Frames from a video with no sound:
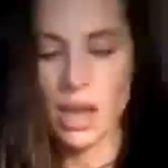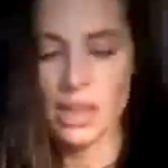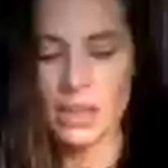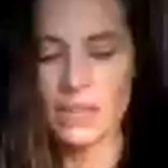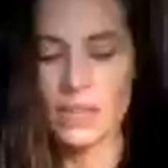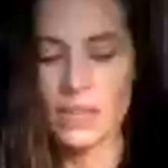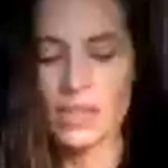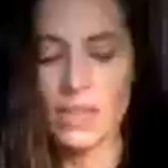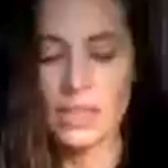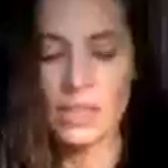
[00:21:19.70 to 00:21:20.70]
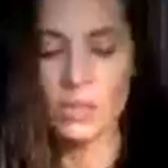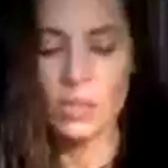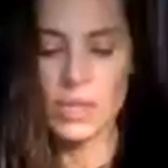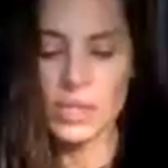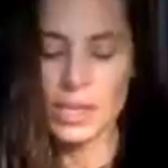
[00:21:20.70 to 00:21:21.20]
And if there's any
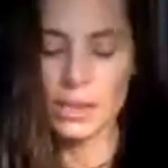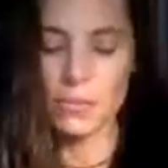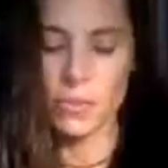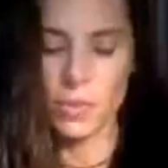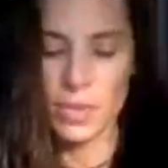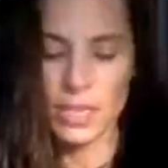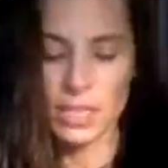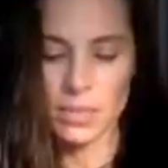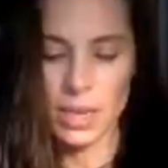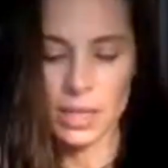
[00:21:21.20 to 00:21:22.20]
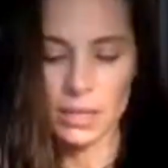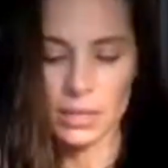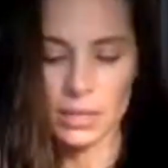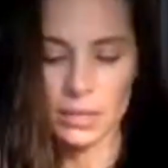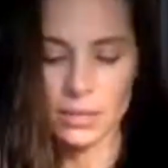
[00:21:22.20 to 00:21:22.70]
wisdom from that
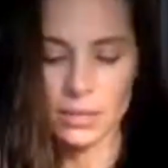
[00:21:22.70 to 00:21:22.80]
space,